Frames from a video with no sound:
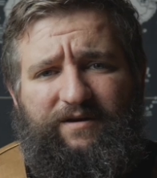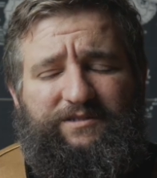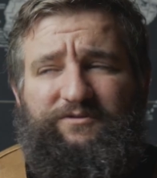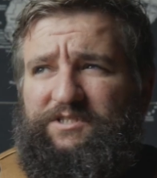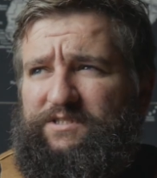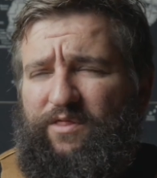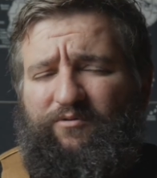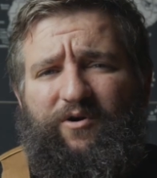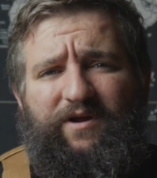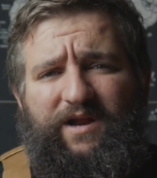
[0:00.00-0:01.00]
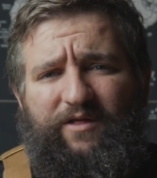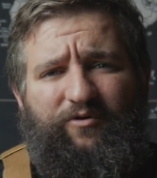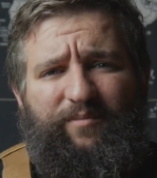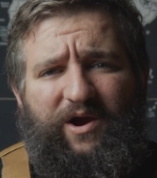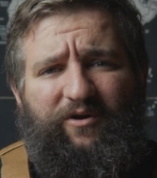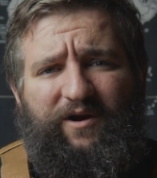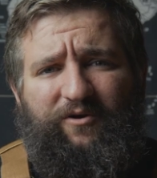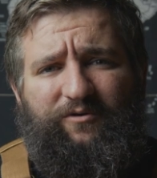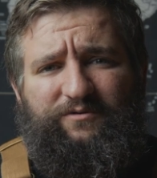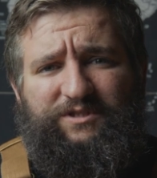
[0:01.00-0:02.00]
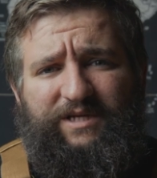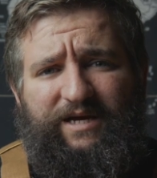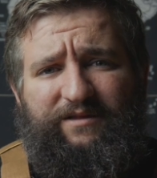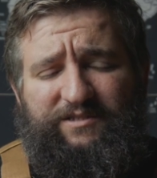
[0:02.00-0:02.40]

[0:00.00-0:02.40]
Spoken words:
Also, just to throw in another American coral snake,